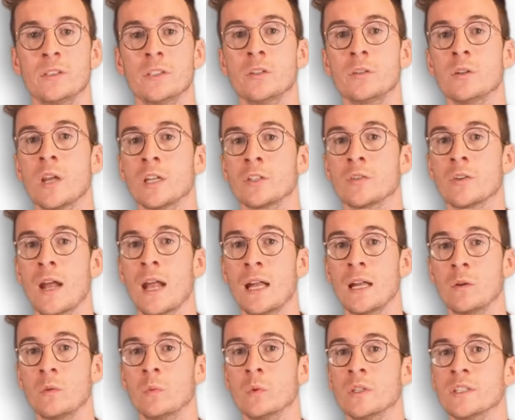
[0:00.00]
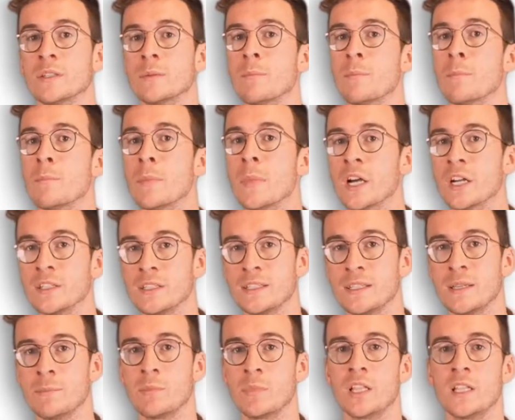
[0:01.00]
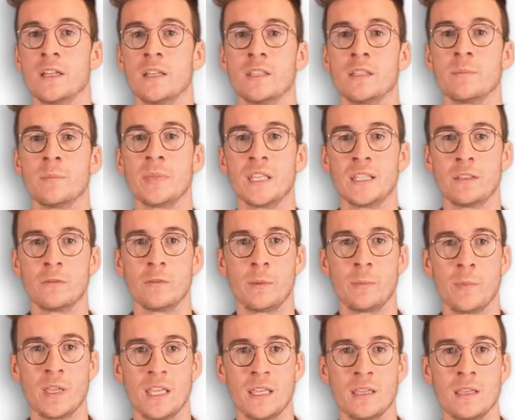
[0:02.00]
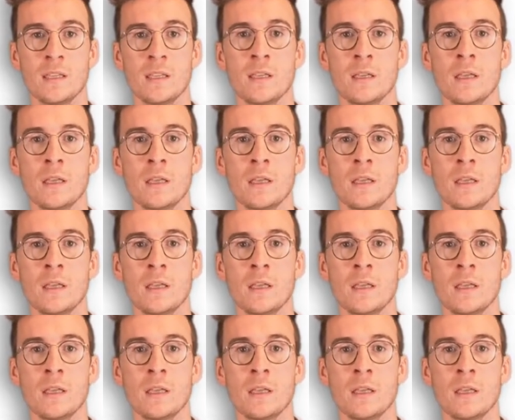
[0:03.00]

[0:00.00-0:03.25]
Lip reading: Do Not Track was much simpler than P3P.